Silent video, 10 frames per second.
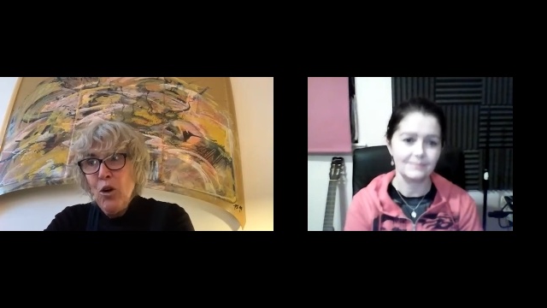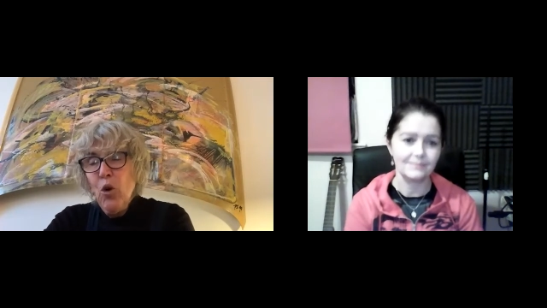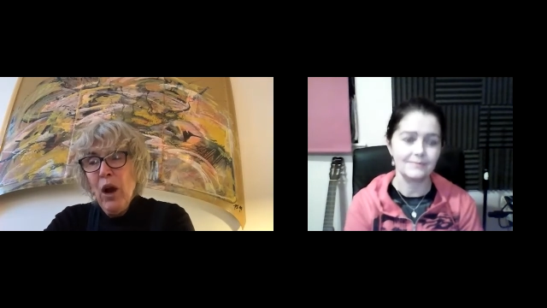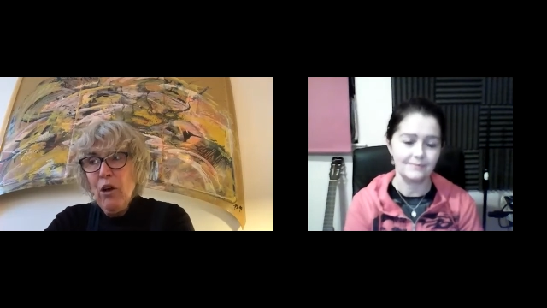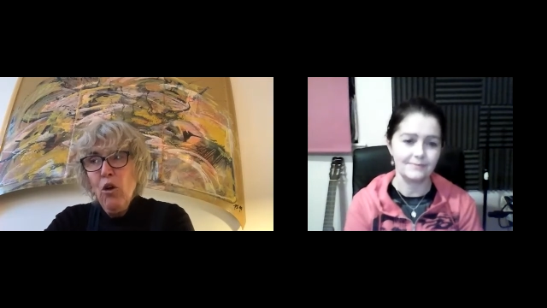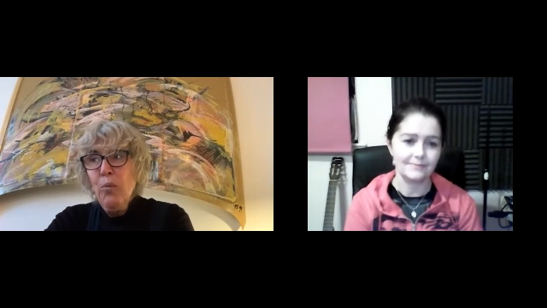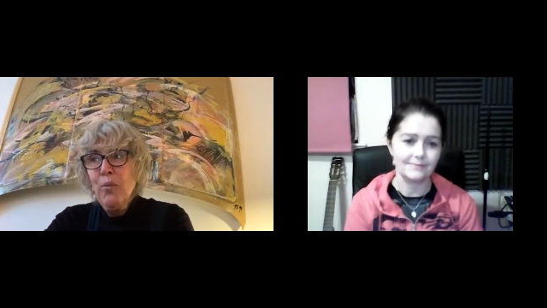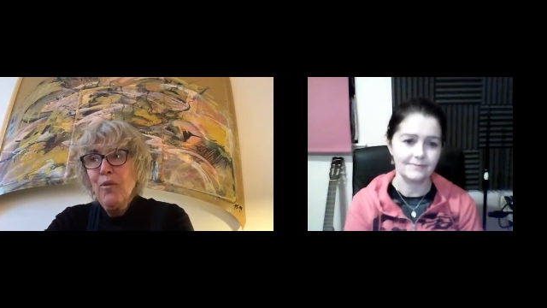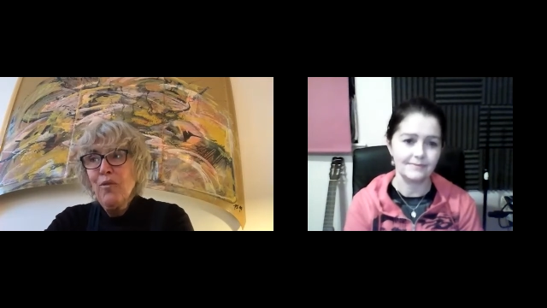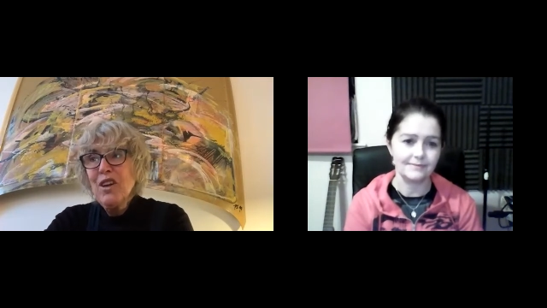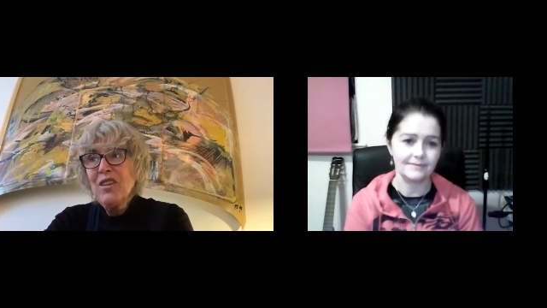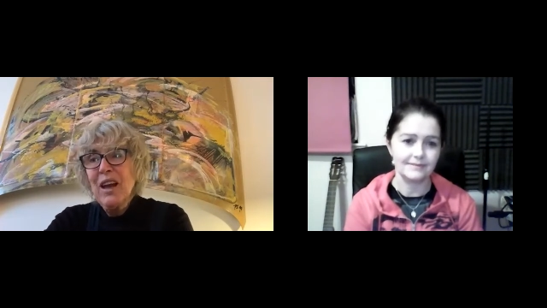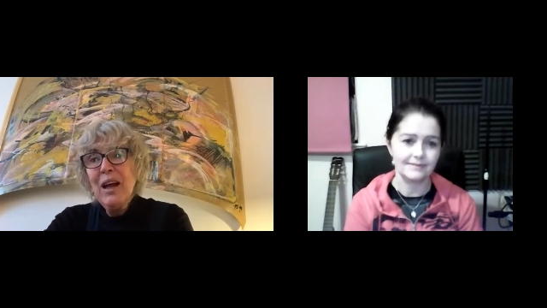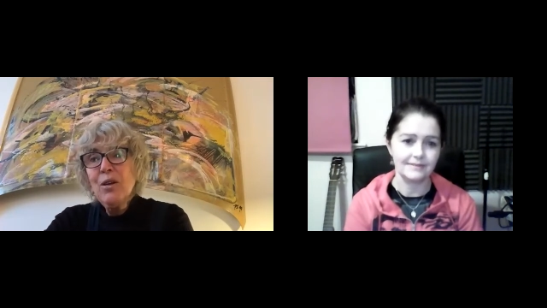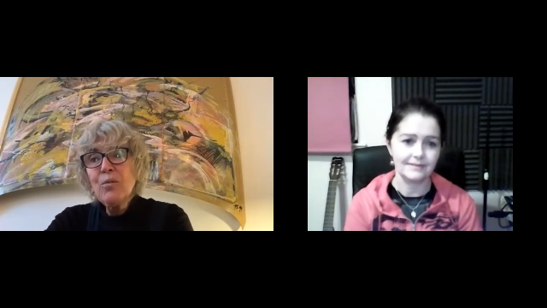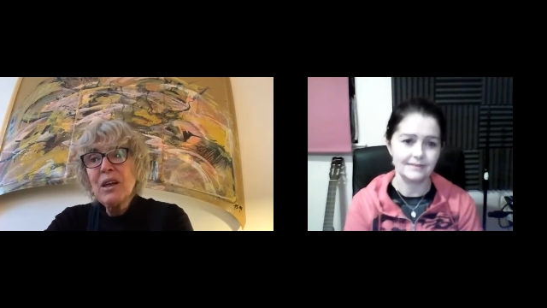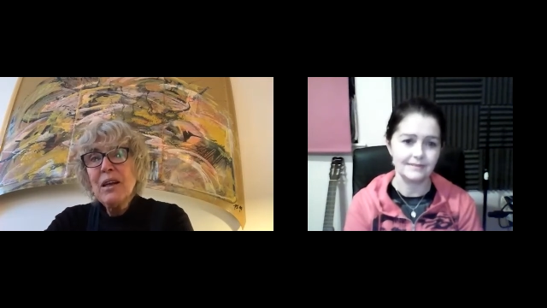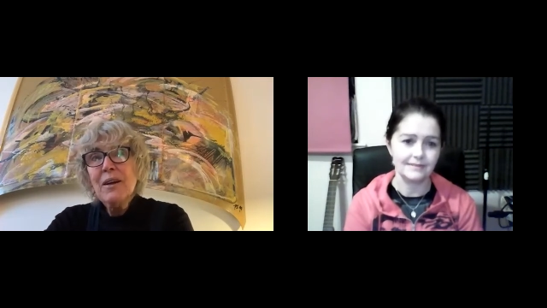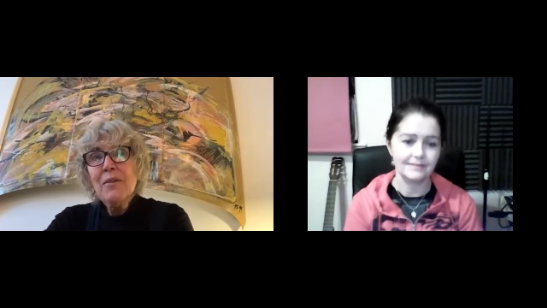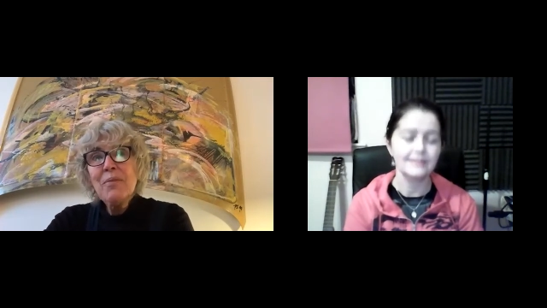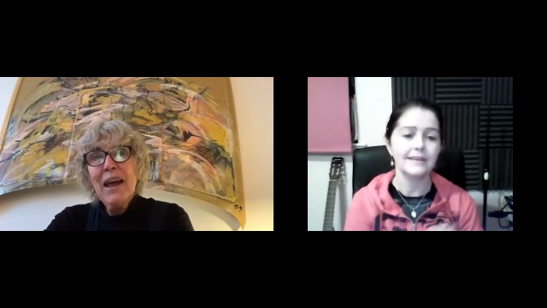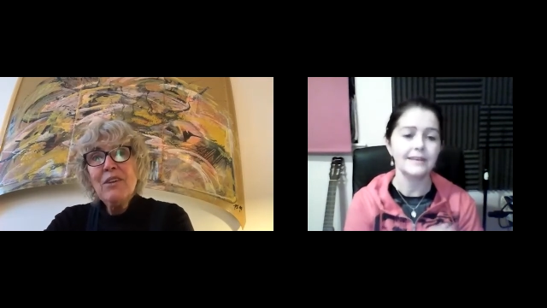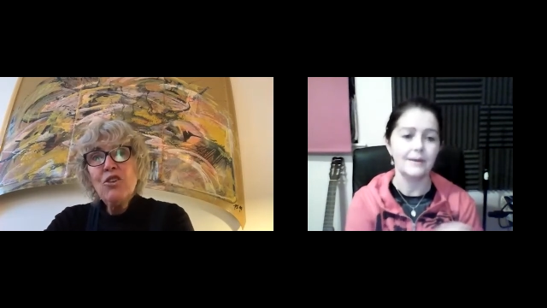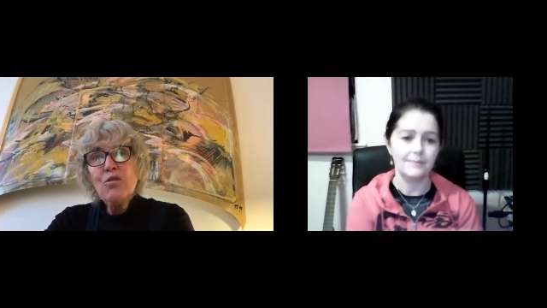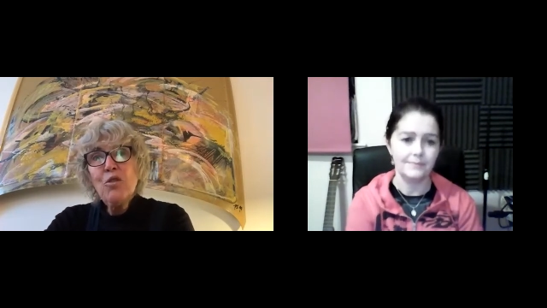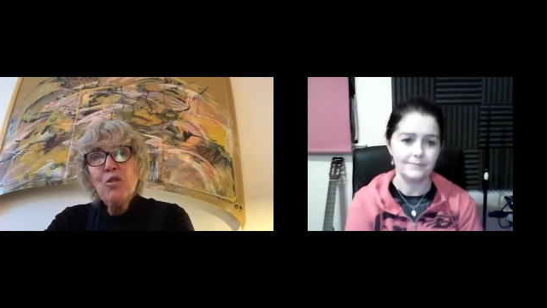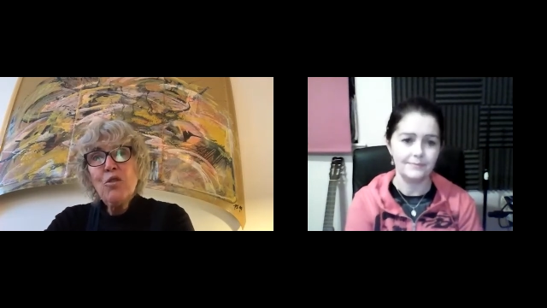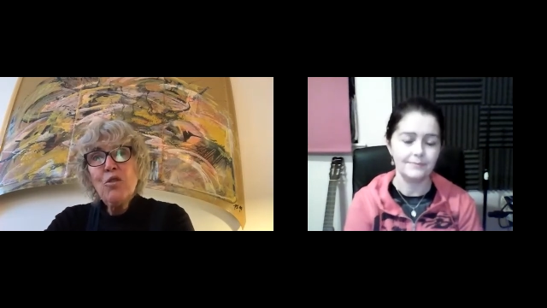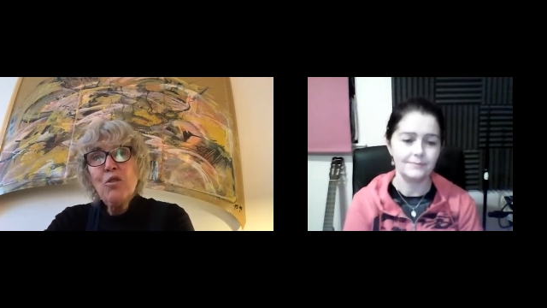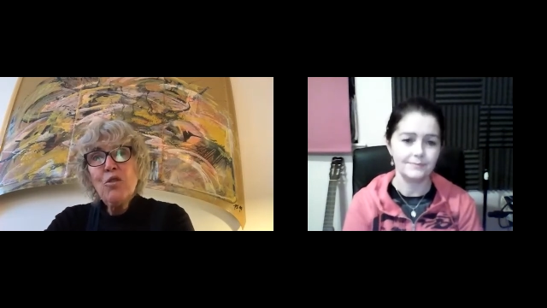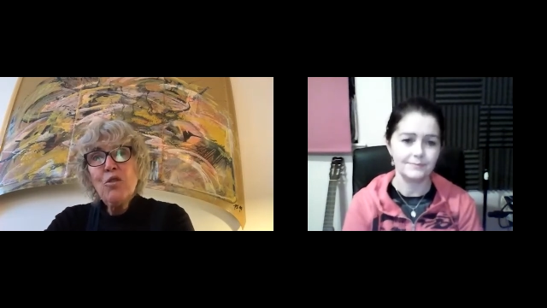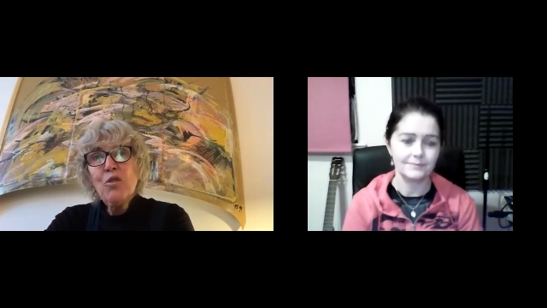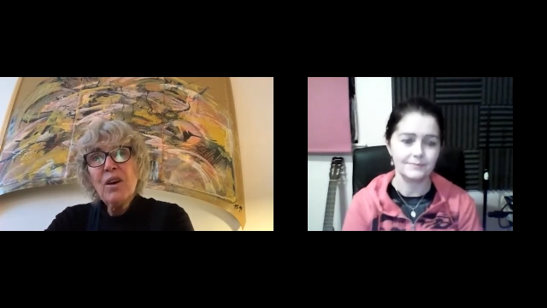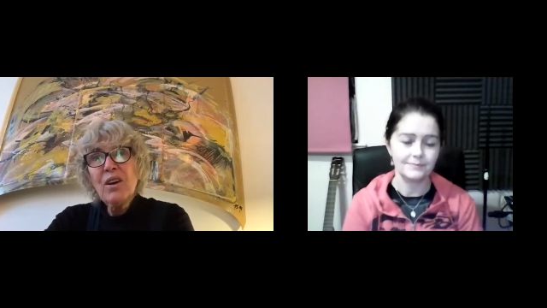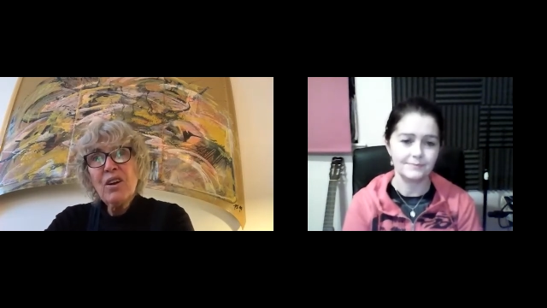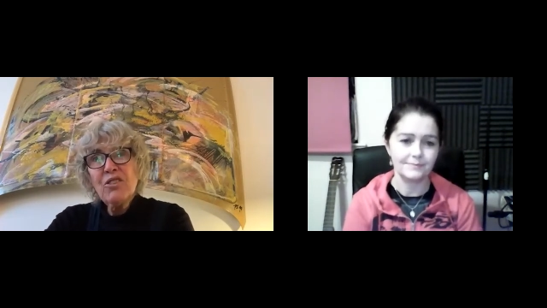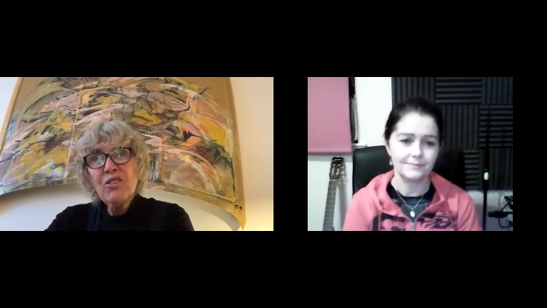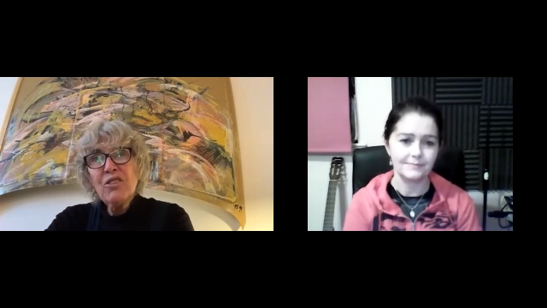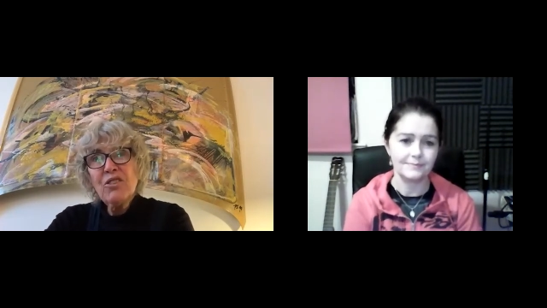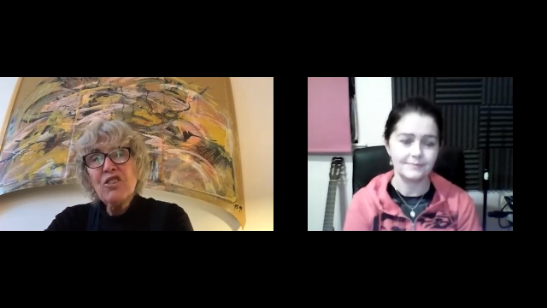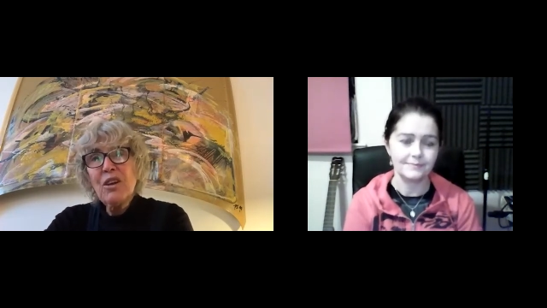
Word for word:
Speaker 1: who help with the gallery, and yeah. this woman, the new uh, assistant